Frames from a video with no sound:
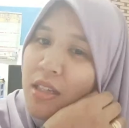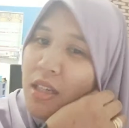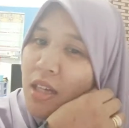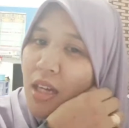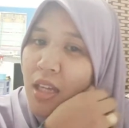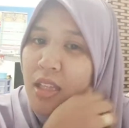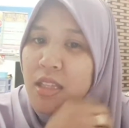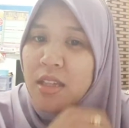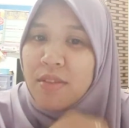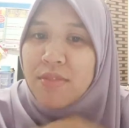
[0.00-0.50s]

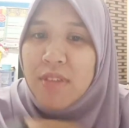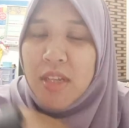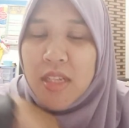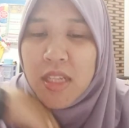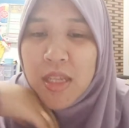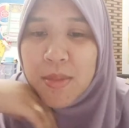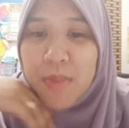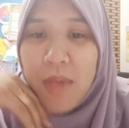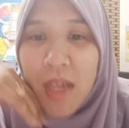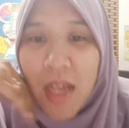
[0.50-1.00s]
I love that
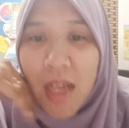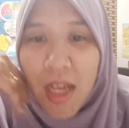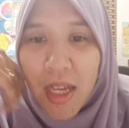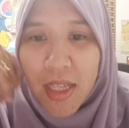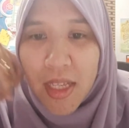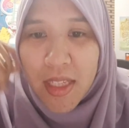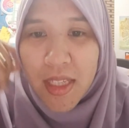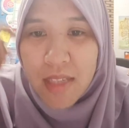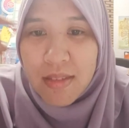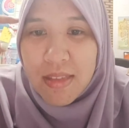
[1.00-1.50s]
name.
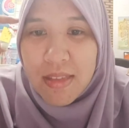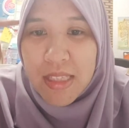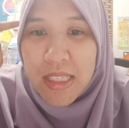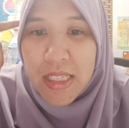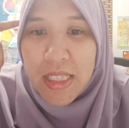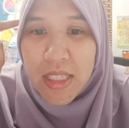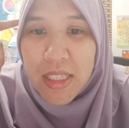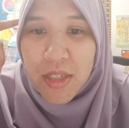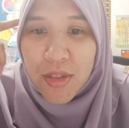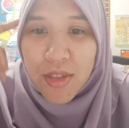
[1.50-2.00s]

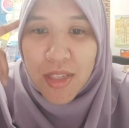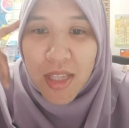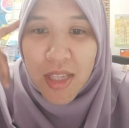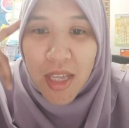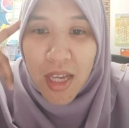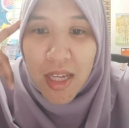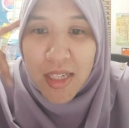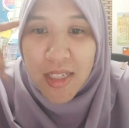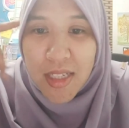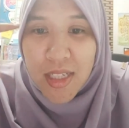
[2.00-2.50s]
Hayati.
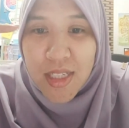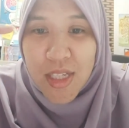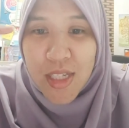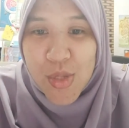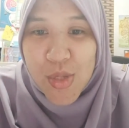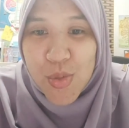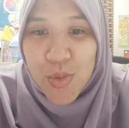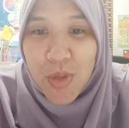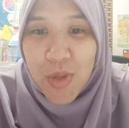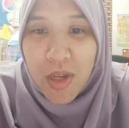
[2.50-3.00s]
Okay, Aina
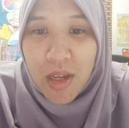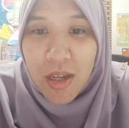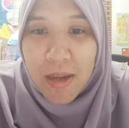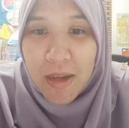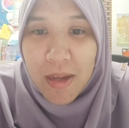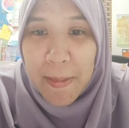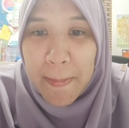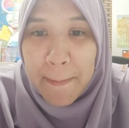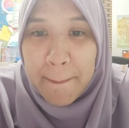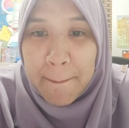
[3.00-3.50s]

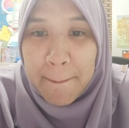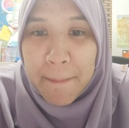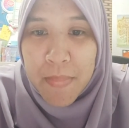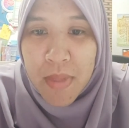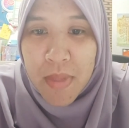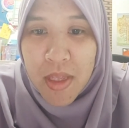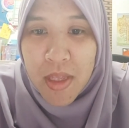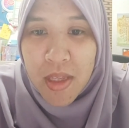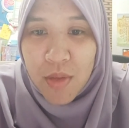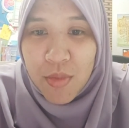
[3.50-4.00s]
Nasuha.
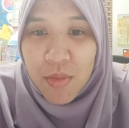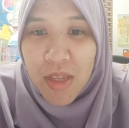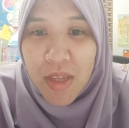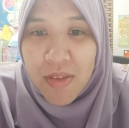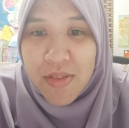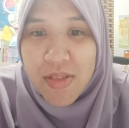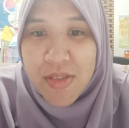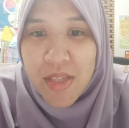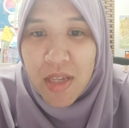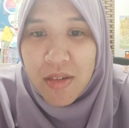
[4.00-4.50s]
We
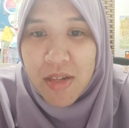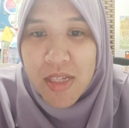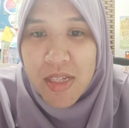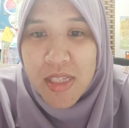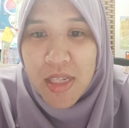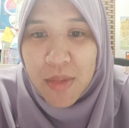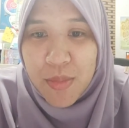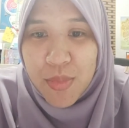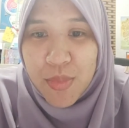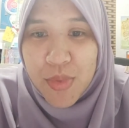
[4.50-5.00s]
have Sarah
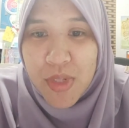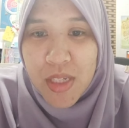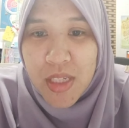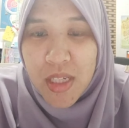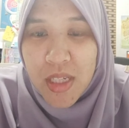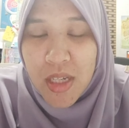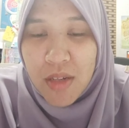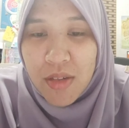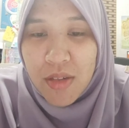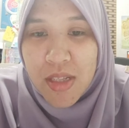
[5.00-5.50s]

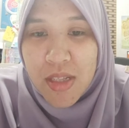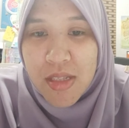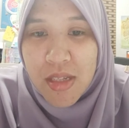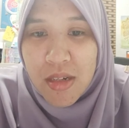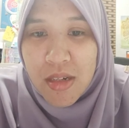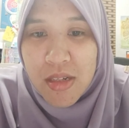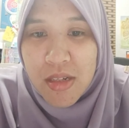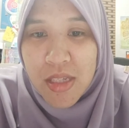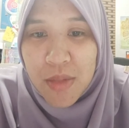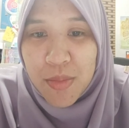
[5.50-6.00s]
Sabrina. Okay,
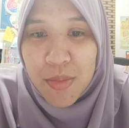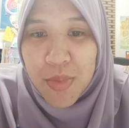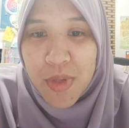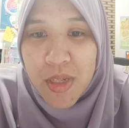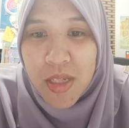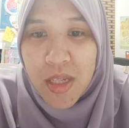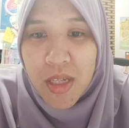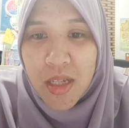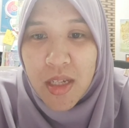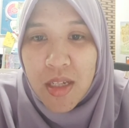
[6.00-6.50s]
Sarah
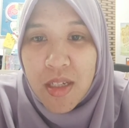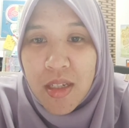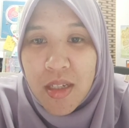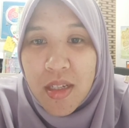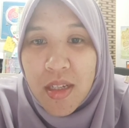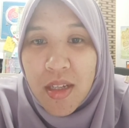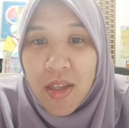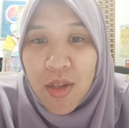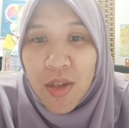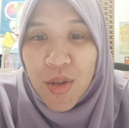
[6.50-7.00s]
Sabrina.
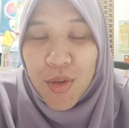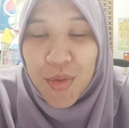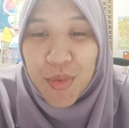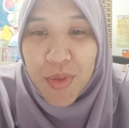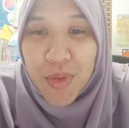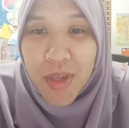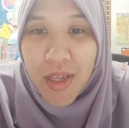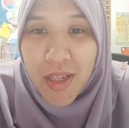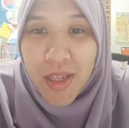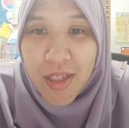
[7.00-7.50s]
All
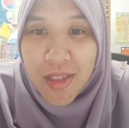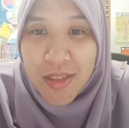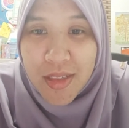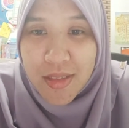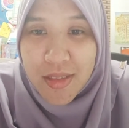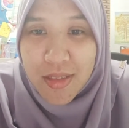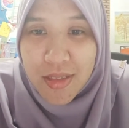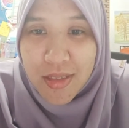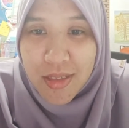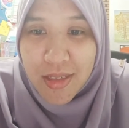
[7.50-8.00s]
right.
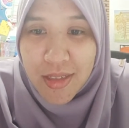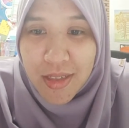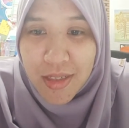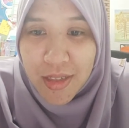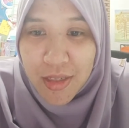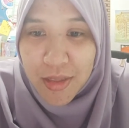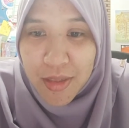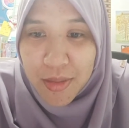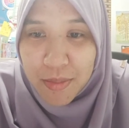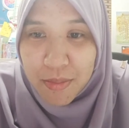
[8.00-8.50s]

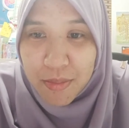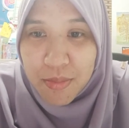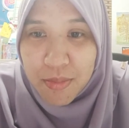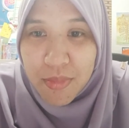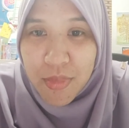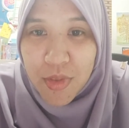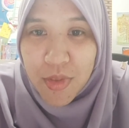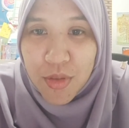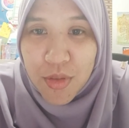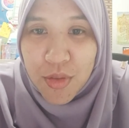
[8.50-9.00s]

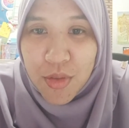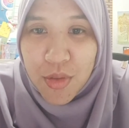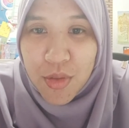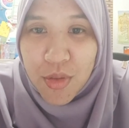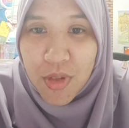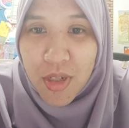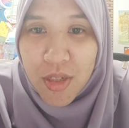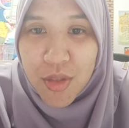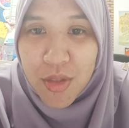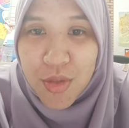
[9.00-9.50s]

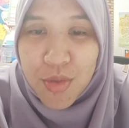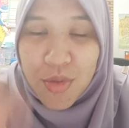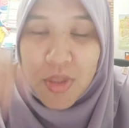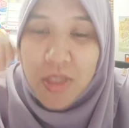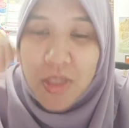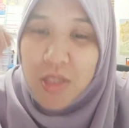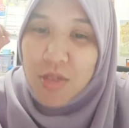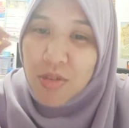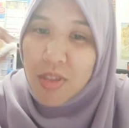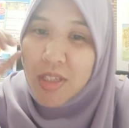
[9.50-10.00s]
You are new
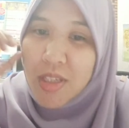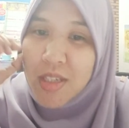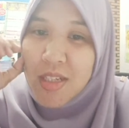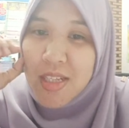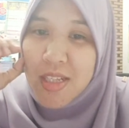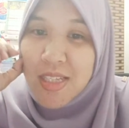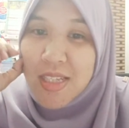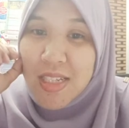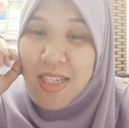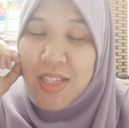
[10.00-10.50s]

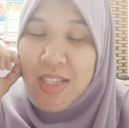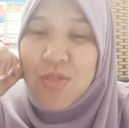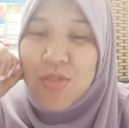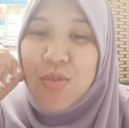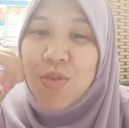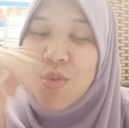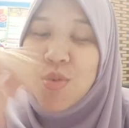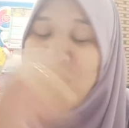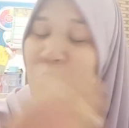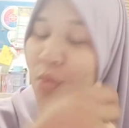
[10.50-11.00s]
Ketukian, isn't it?
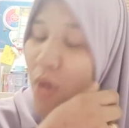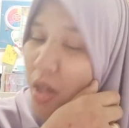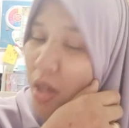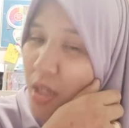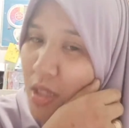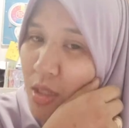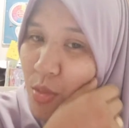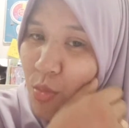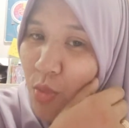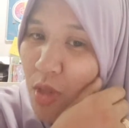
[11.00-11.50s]
So
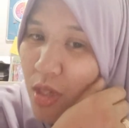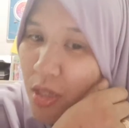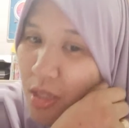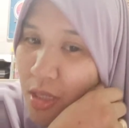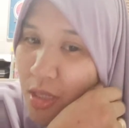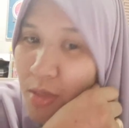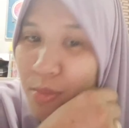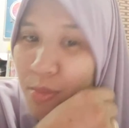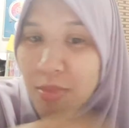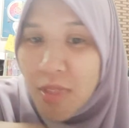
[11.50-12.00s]

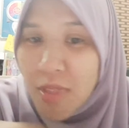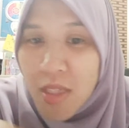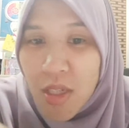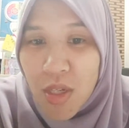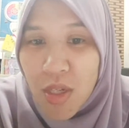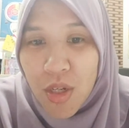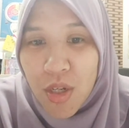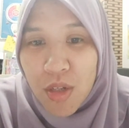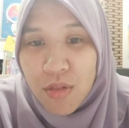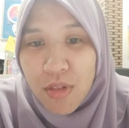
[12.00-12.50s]
welcome.
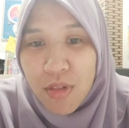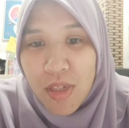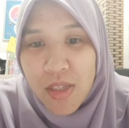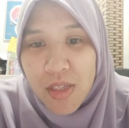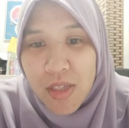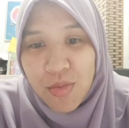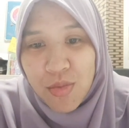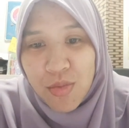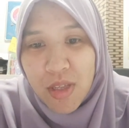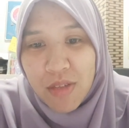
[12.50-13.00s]
All
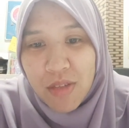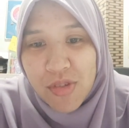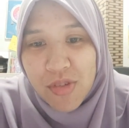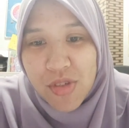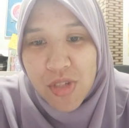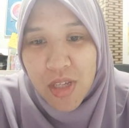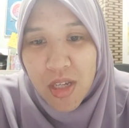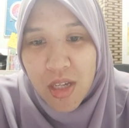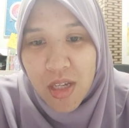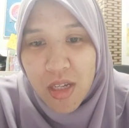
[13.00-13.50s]
right. So we have
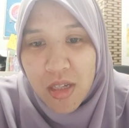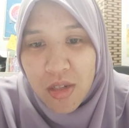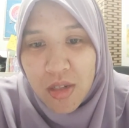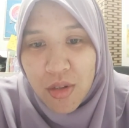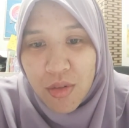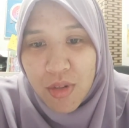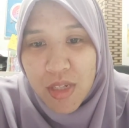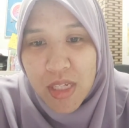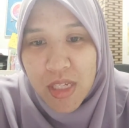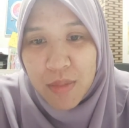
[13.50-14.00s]
Shah.
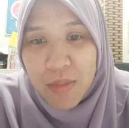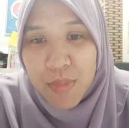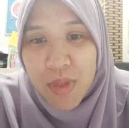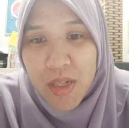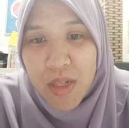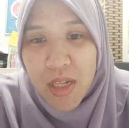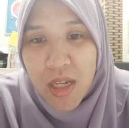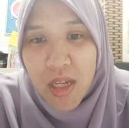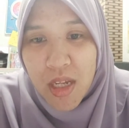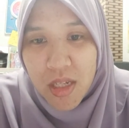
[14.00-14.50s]
All right,
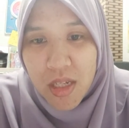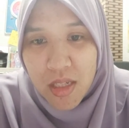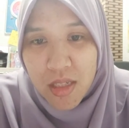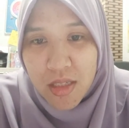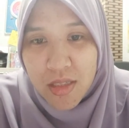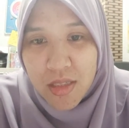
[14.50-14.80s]
Nabila.